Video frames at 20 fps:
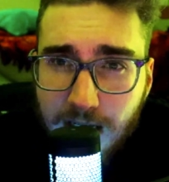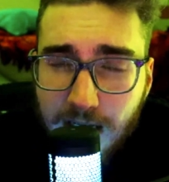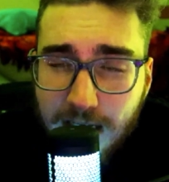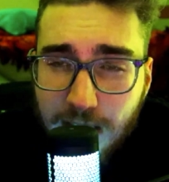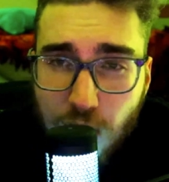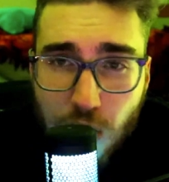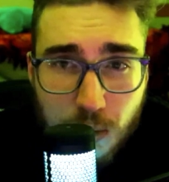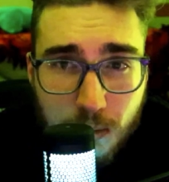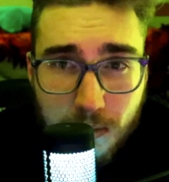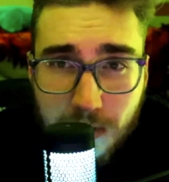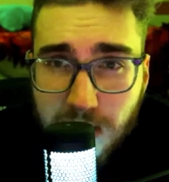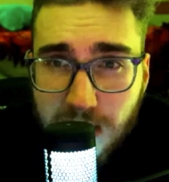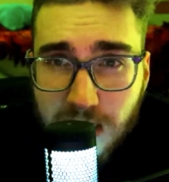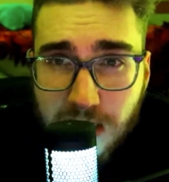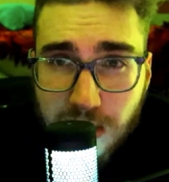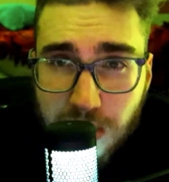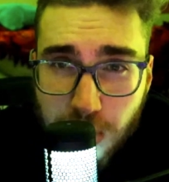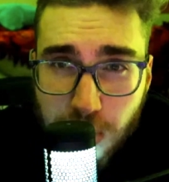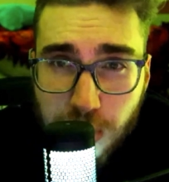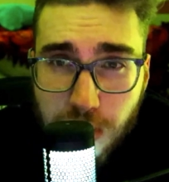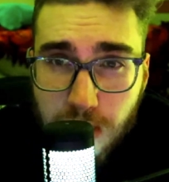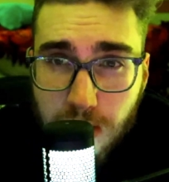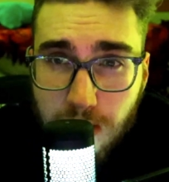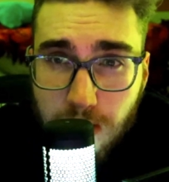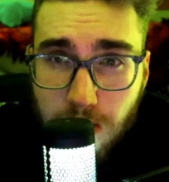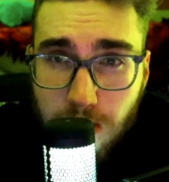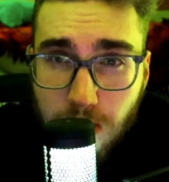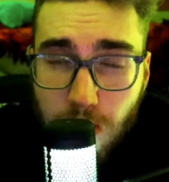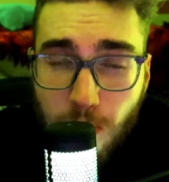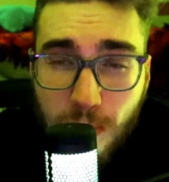human condition
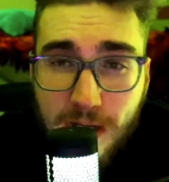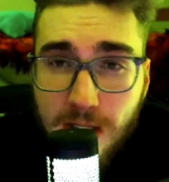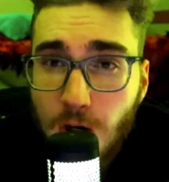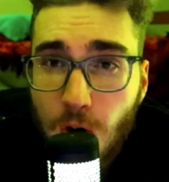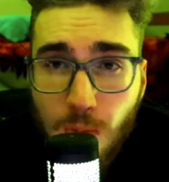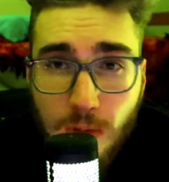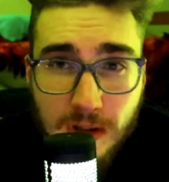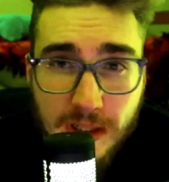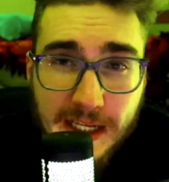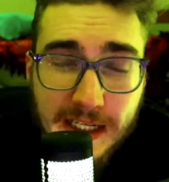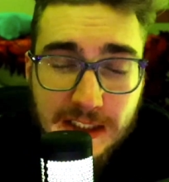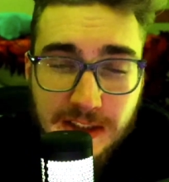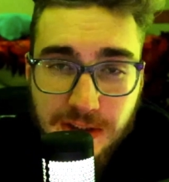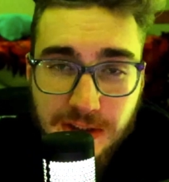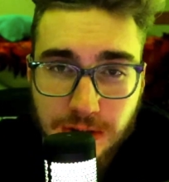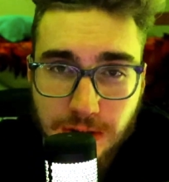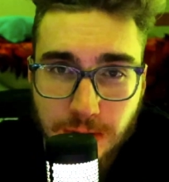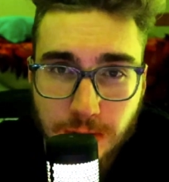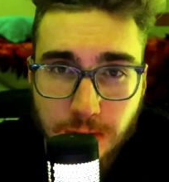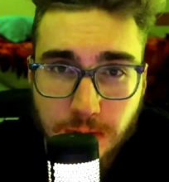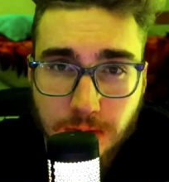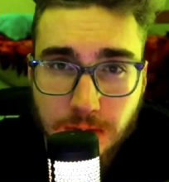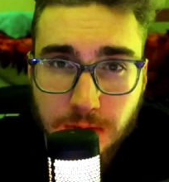that we can all relate to.